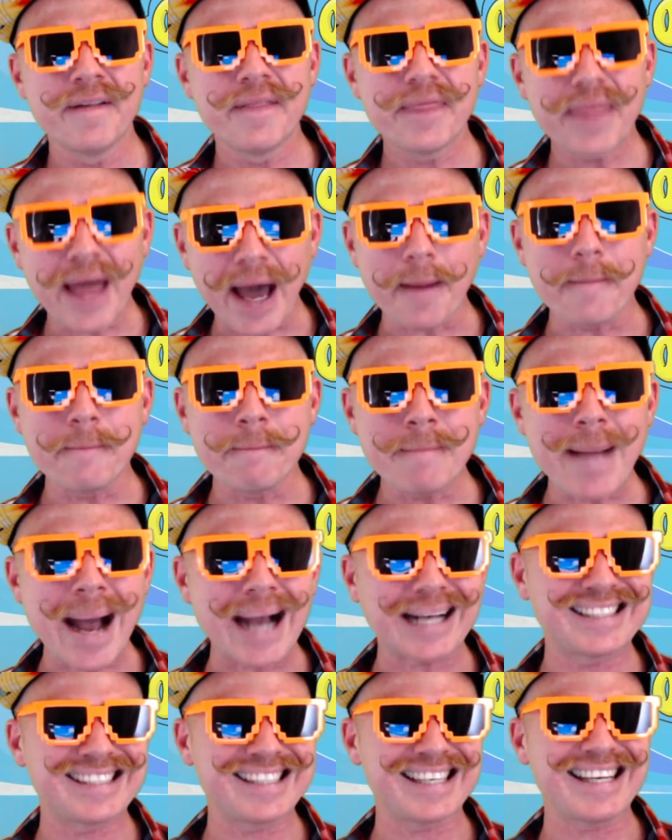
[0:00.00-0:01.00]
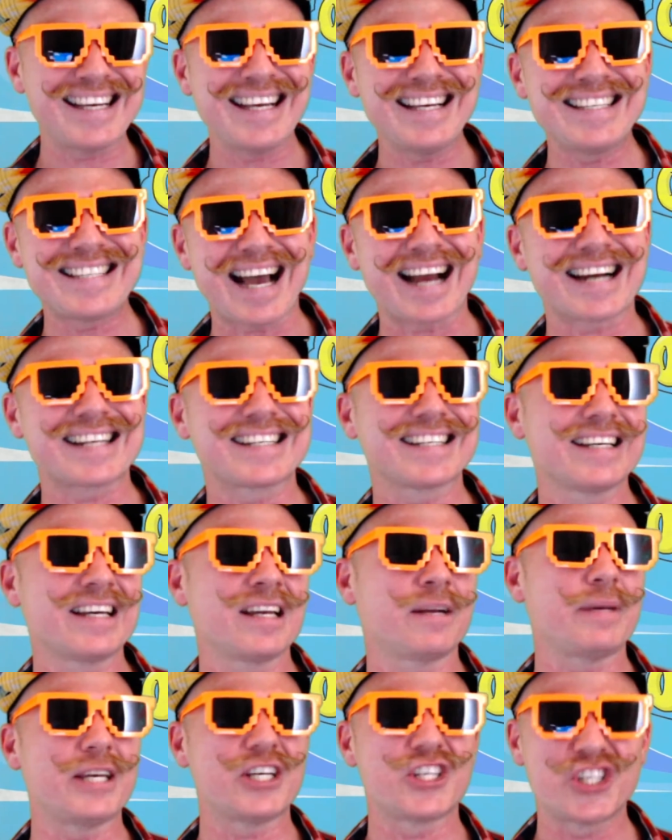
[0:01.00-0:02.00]
that Max is actually going
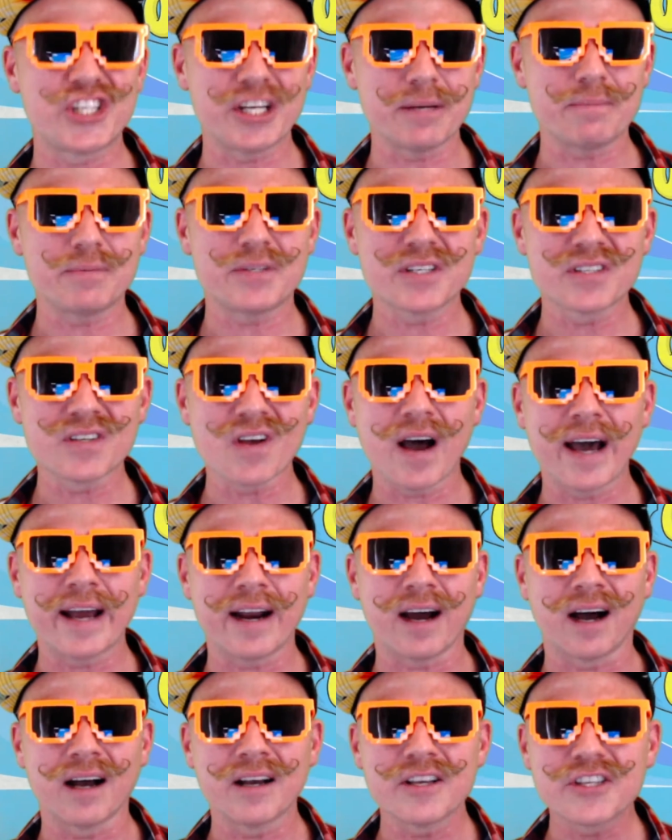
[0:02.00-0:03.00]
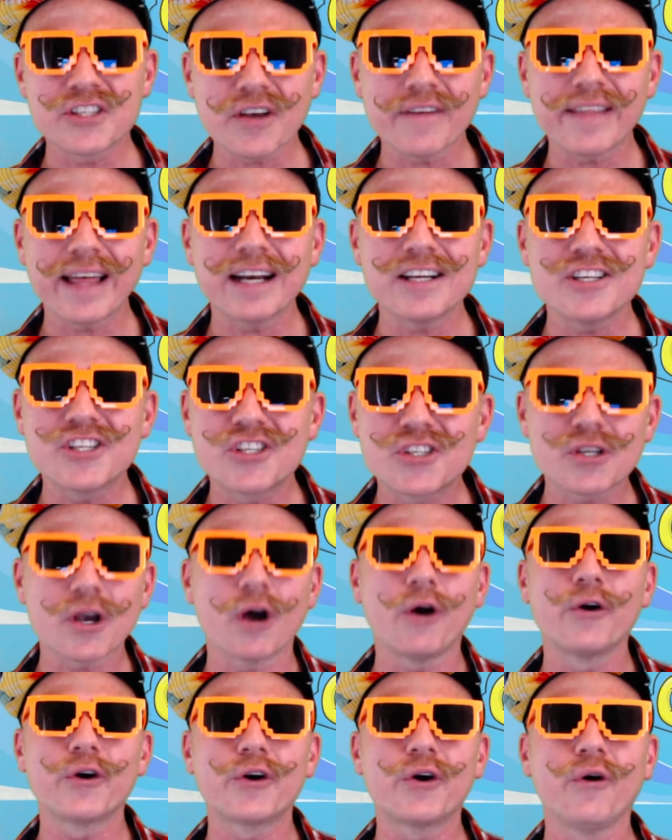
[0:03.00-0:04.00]
to be a ship designer. So that is
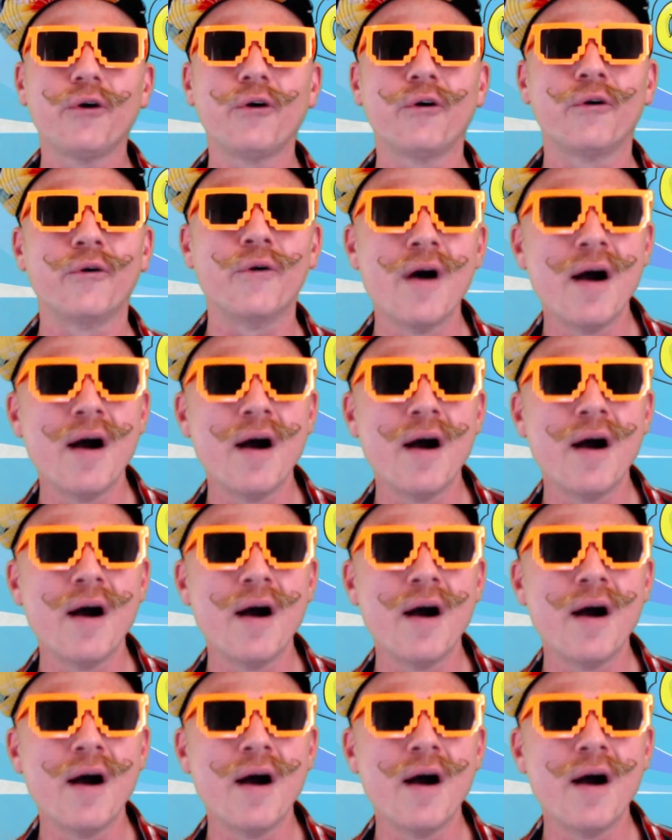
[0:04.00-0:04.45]
so cool.